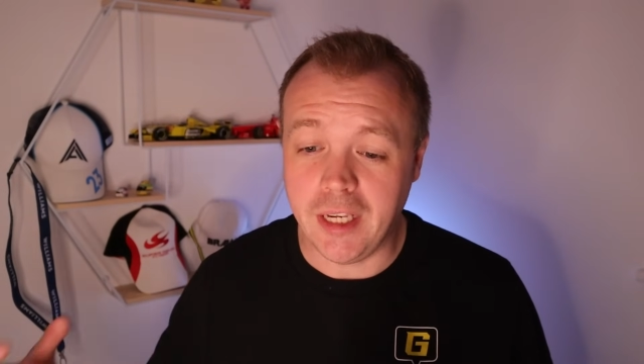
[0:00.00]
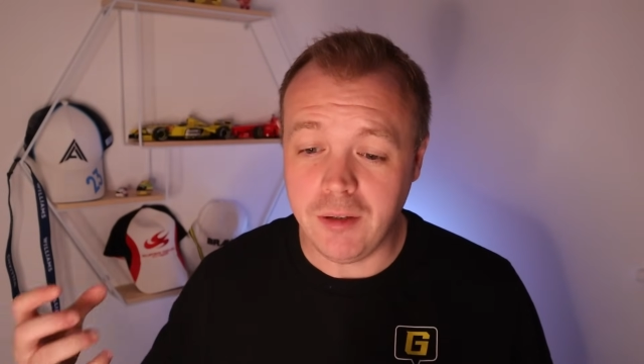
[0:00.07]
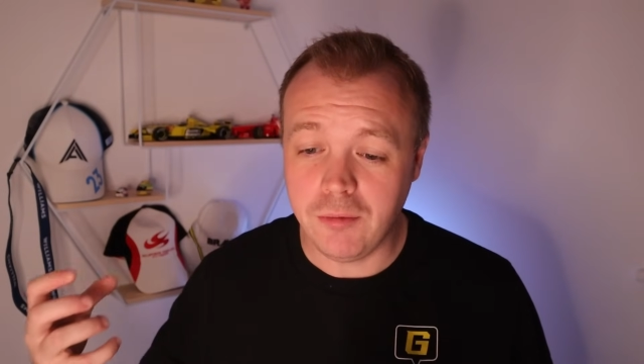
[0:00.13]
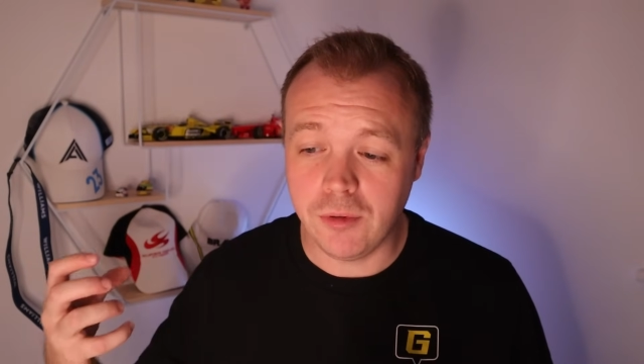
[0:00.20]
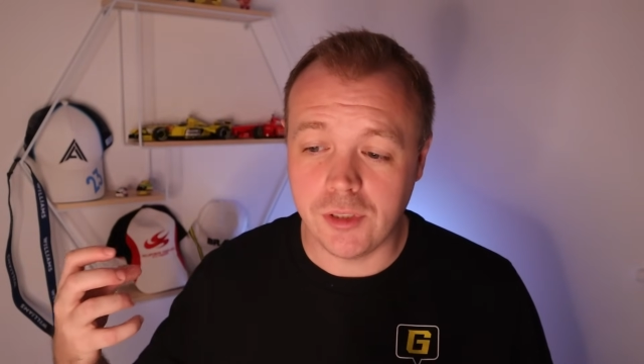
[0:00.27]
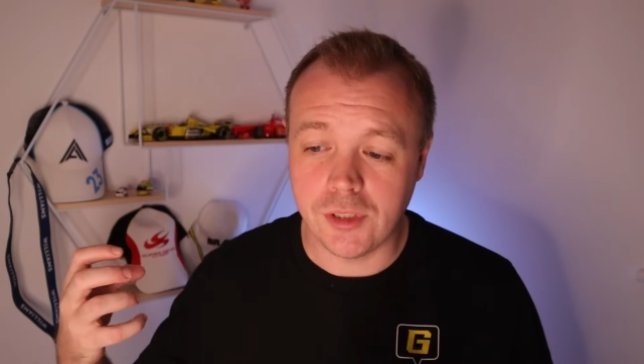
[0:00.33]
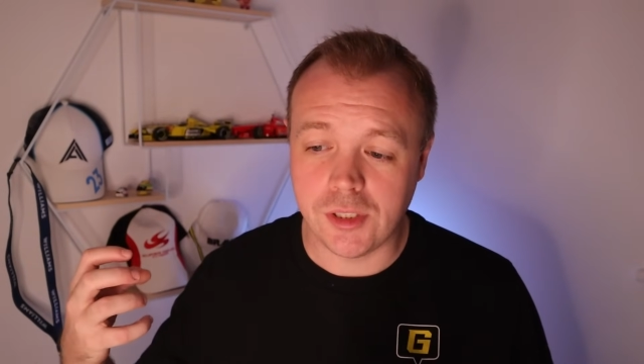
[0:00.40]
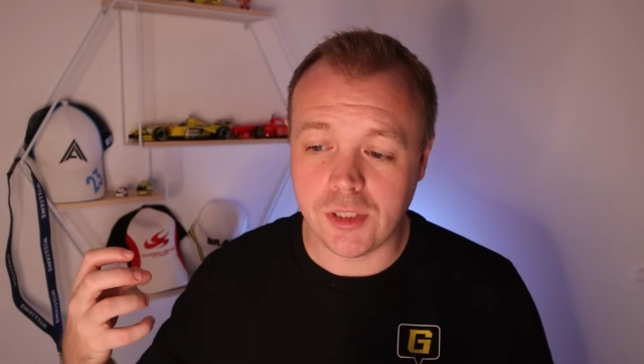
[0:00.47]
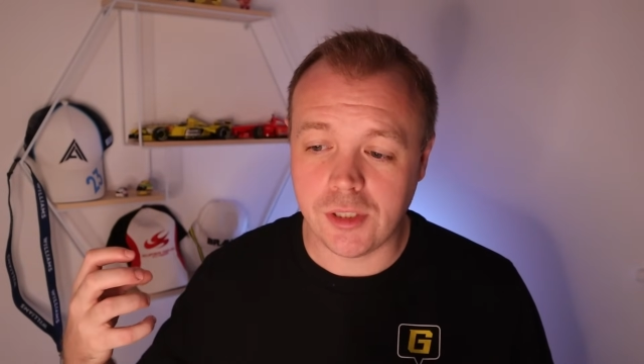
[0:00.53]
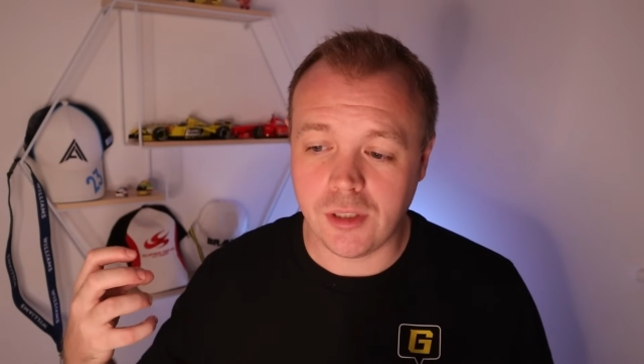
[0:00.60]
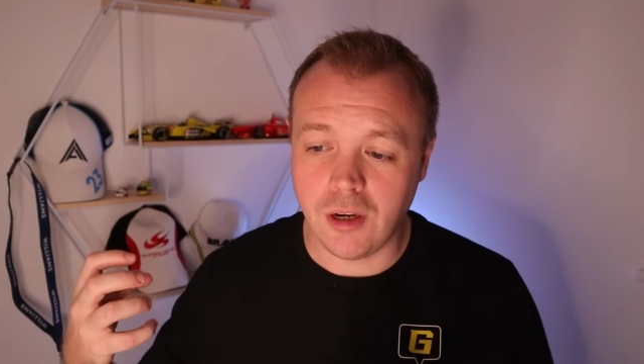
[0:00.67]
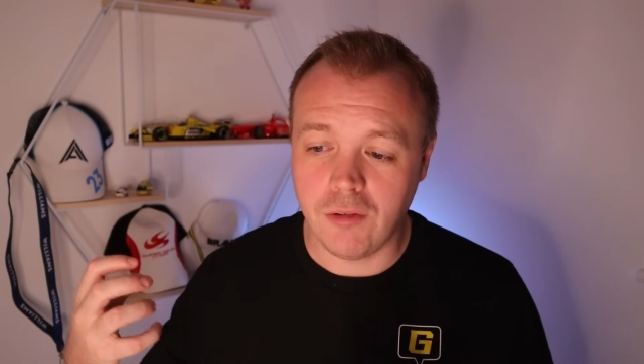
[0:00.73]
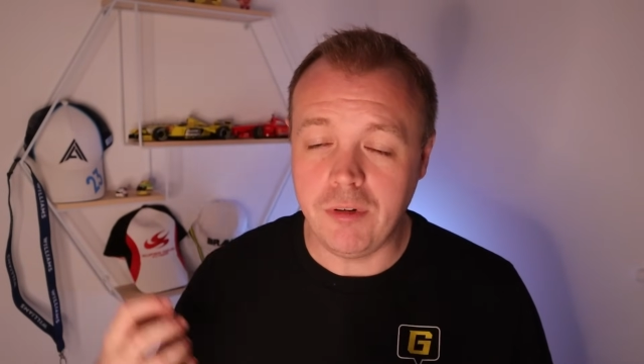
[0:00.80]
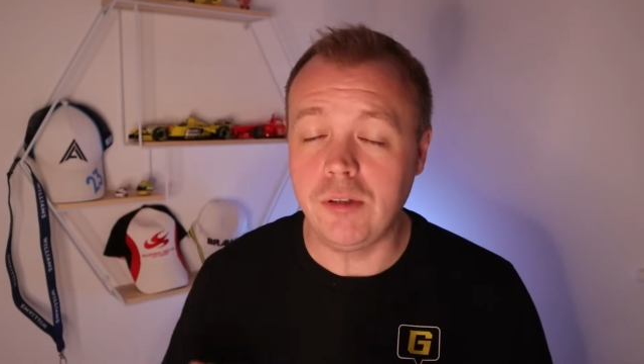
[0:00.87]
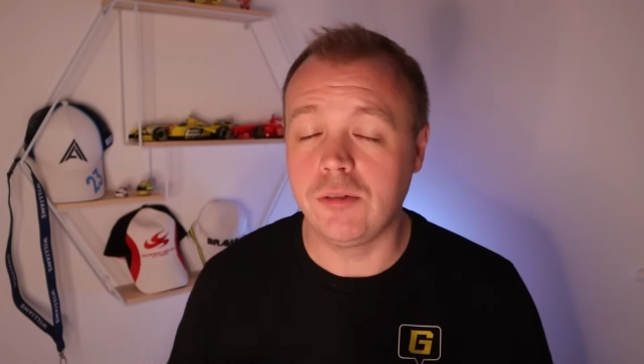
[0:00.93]
it was
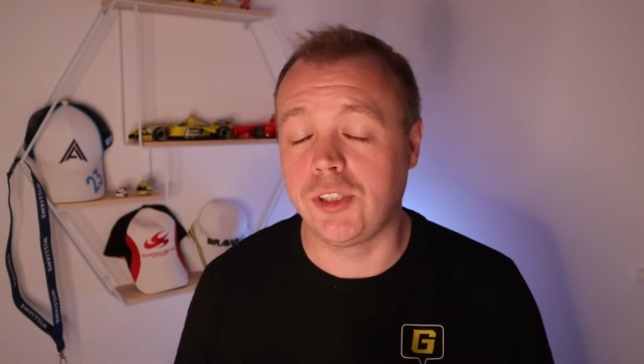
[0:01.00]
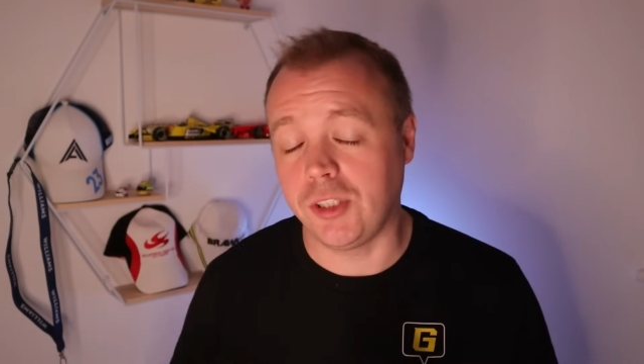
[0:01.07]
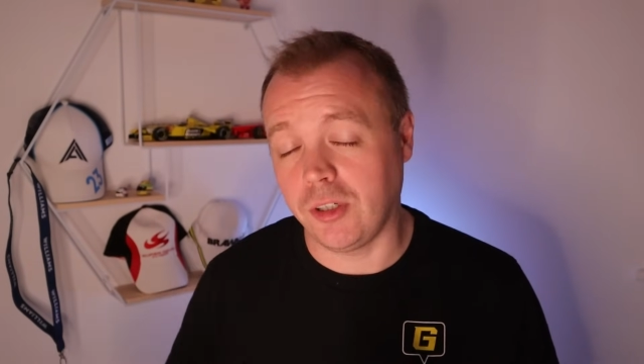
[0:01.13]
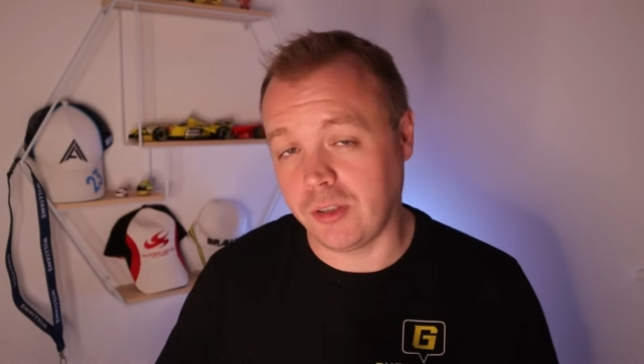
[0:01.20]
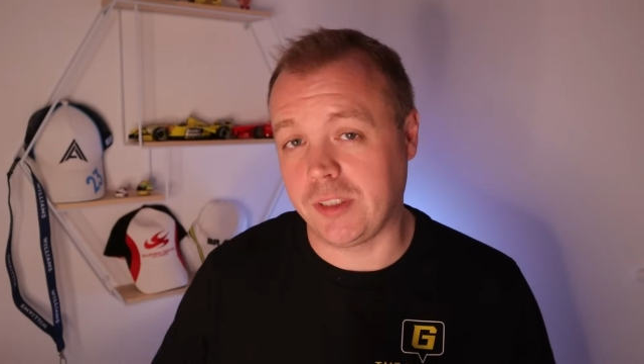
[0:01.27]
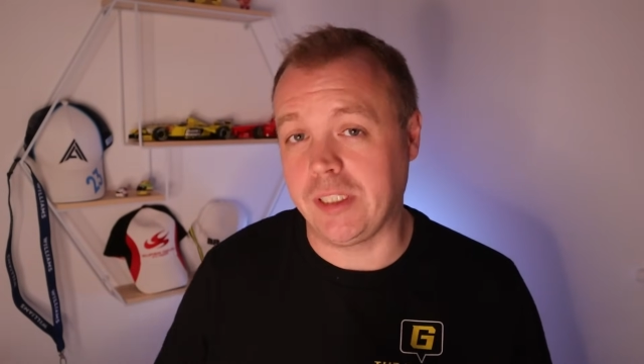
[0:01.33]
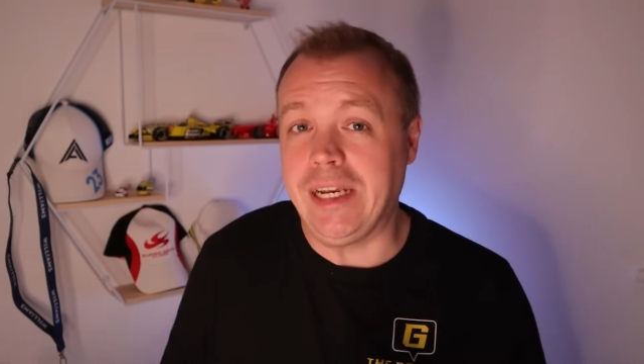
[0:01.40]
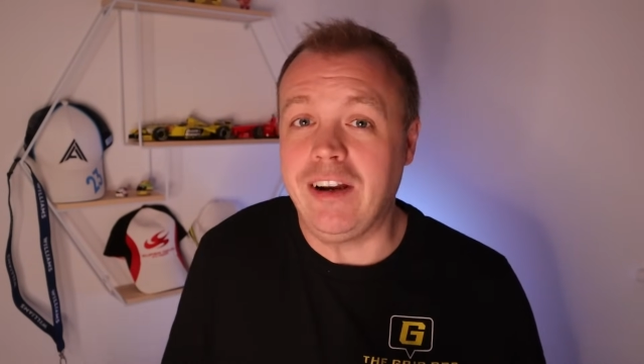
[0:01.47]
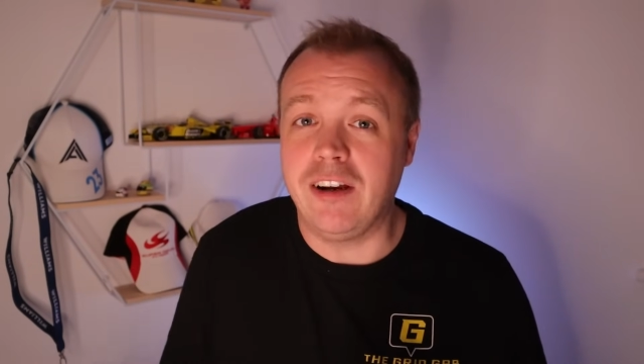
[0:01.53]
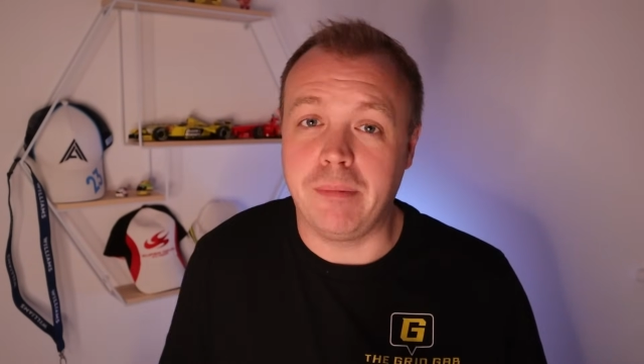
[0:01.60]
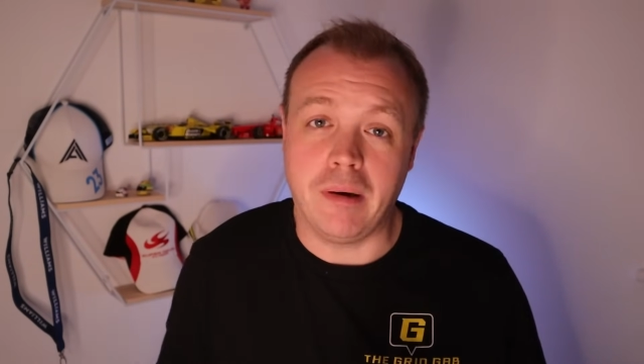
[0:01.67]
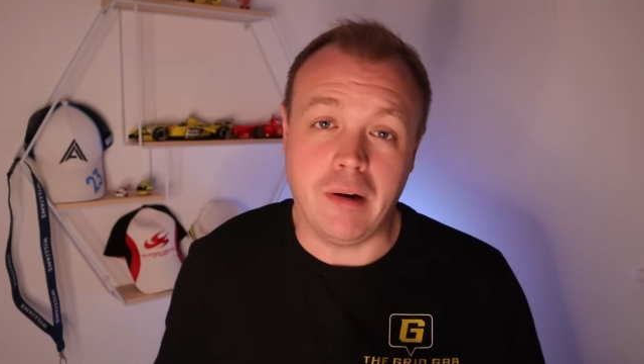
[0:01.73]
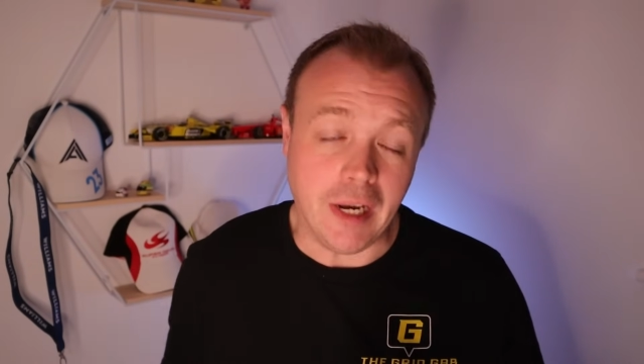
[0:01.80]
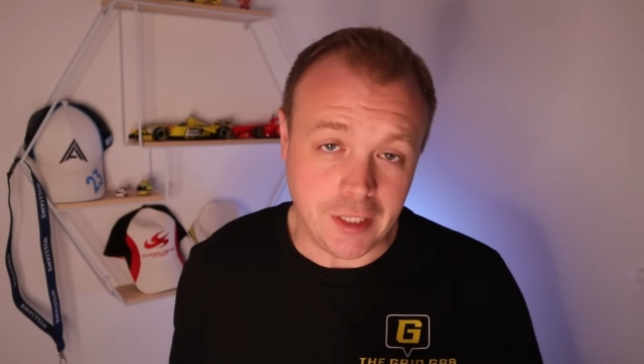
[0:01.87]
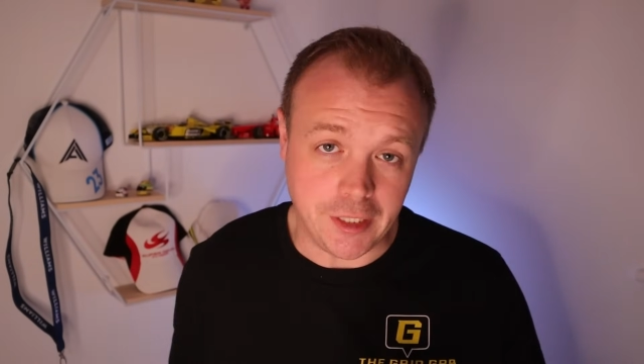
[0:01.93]
a real shock to hear
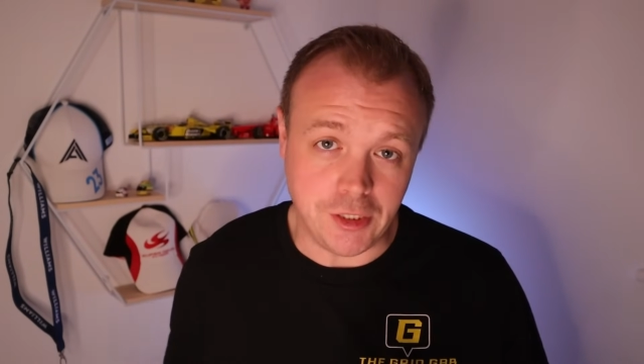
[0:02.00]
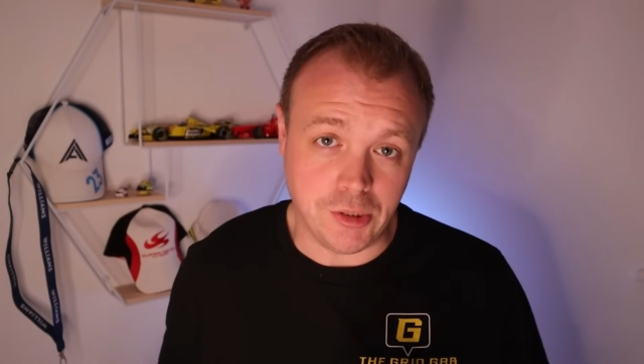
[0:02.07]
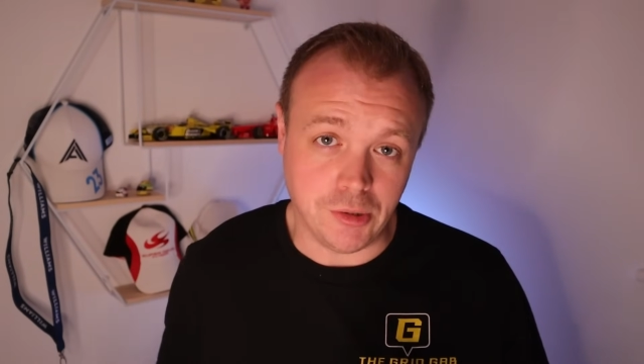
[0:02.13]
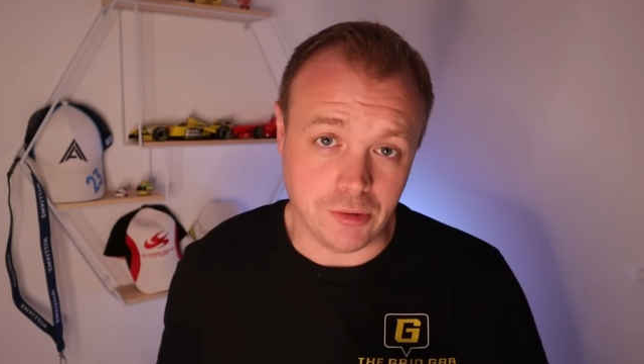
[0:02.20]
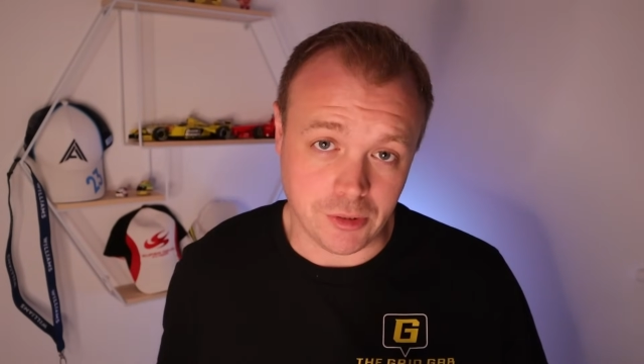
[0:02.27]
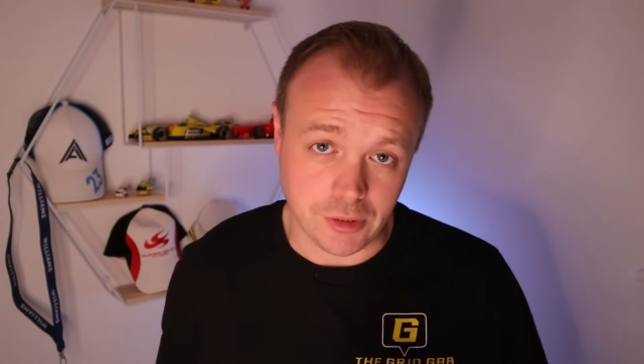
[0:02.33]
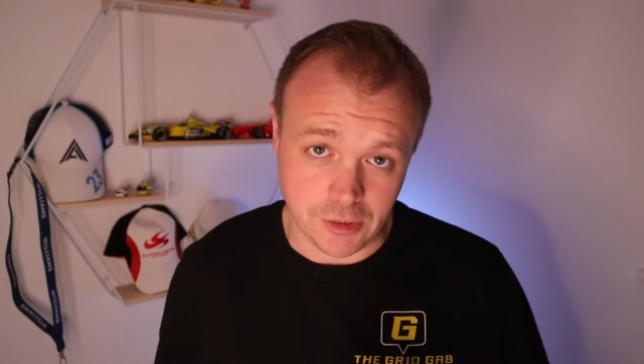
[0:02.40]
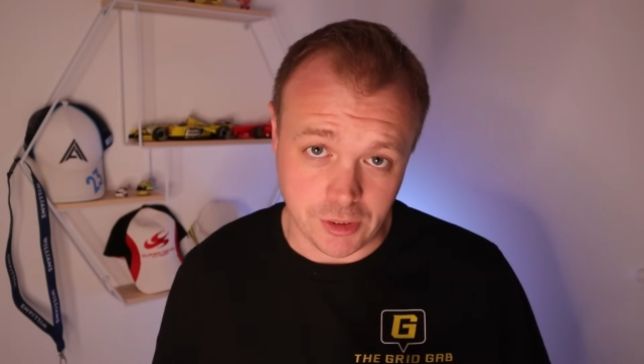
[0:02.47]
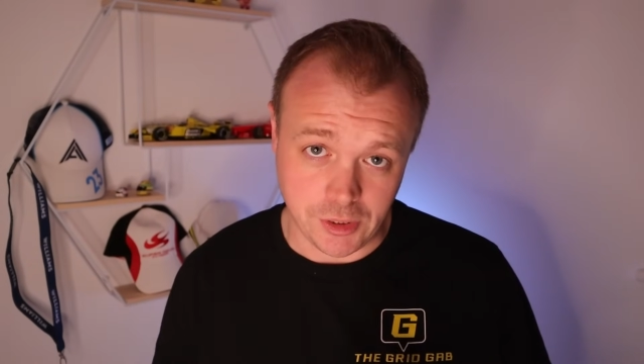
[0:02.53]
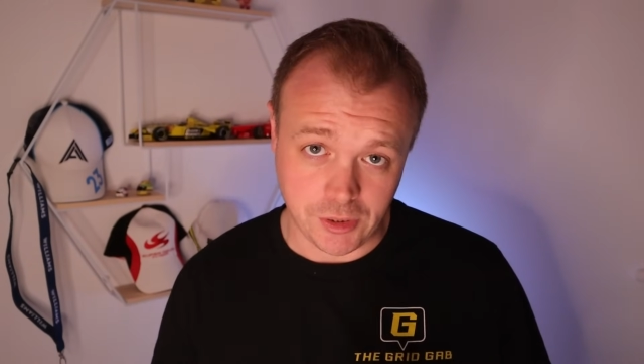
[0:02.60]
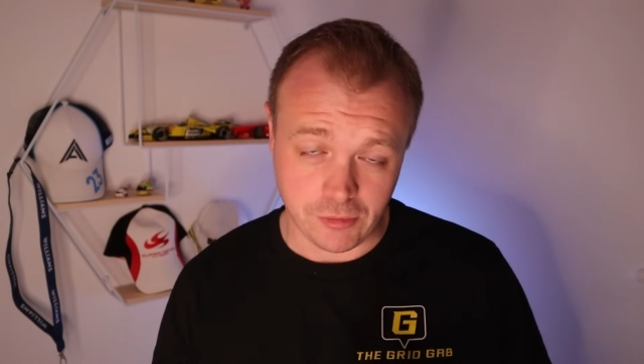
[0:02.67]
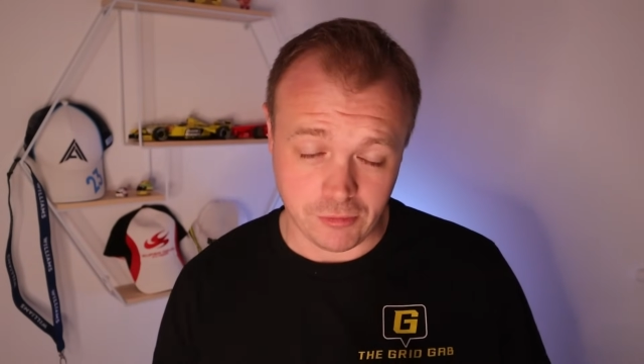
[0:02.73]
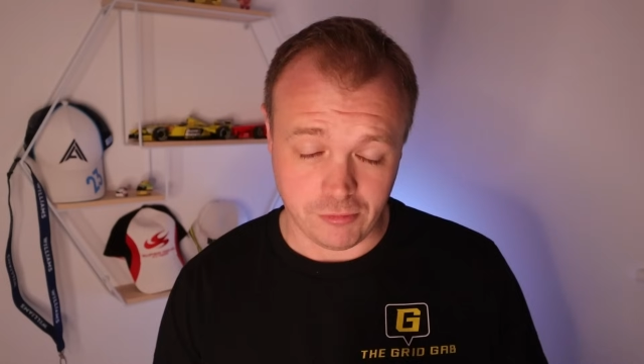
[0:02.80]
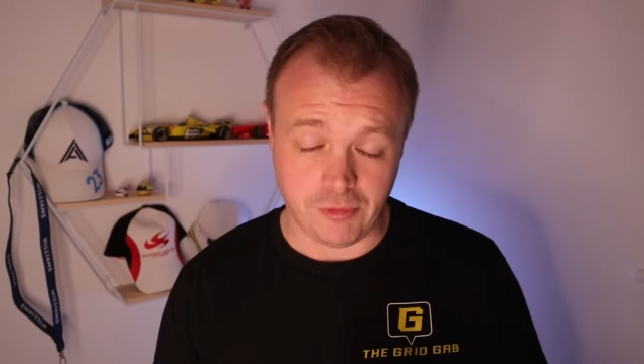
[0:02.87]
about Eddie Jordan's